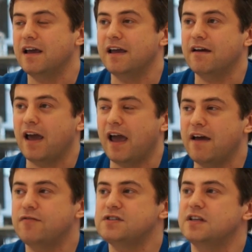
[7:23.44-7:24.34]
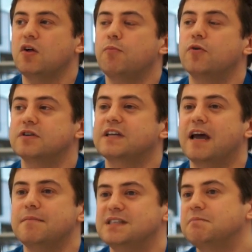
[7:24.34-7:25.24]
every single board
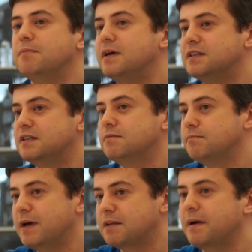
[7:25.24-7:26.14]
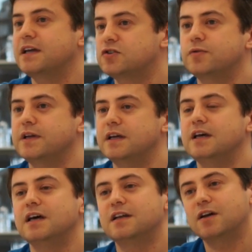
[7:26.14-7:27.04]
game is implemented backed by a tree.
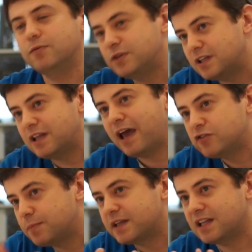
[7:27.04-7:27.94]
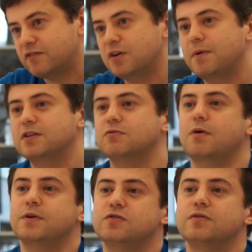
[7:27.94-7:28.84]
Now we have to be clever about the way
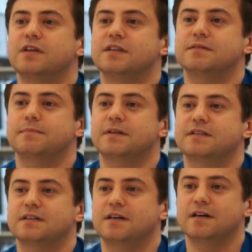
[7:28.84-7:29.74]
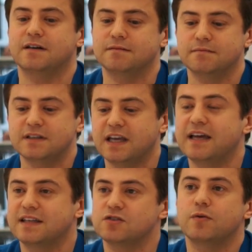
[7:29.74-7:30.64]
we do it, but at the
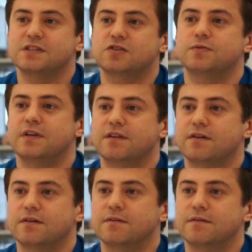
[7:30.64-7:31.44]
end there's always a tree there.